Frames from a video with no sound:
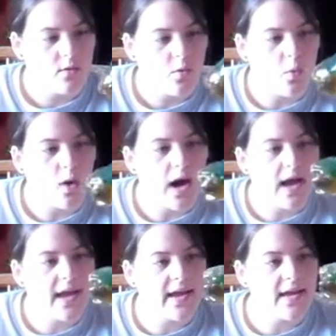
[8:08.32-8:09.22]

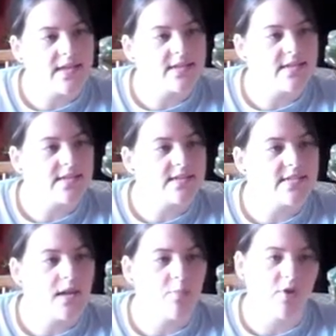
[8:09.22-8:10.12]
Why did it
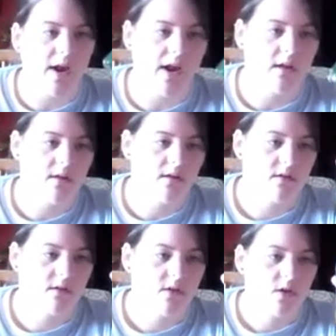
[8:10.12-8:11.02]
separate?
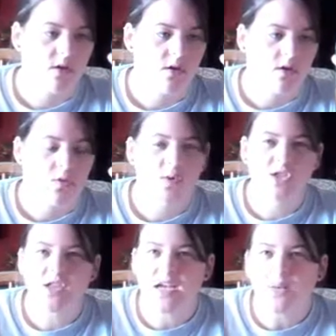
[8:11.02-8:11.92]

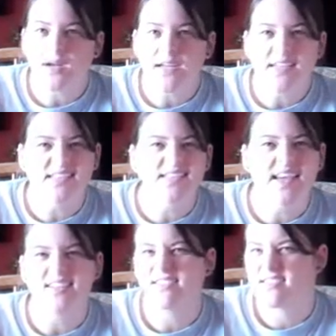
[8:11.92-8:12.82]
Which liquid is
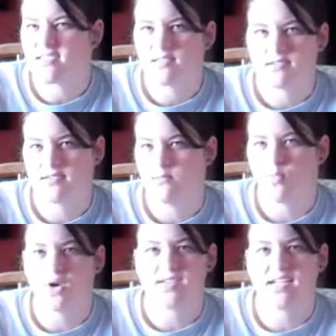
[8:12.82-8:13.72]
dense,
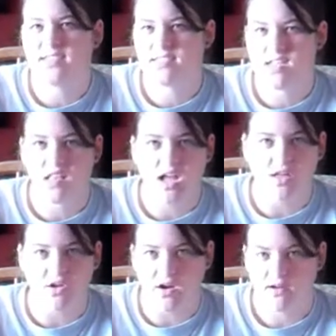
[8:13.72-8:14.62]
more dense than the
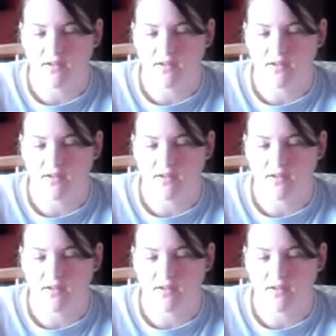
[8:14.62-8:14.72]
other?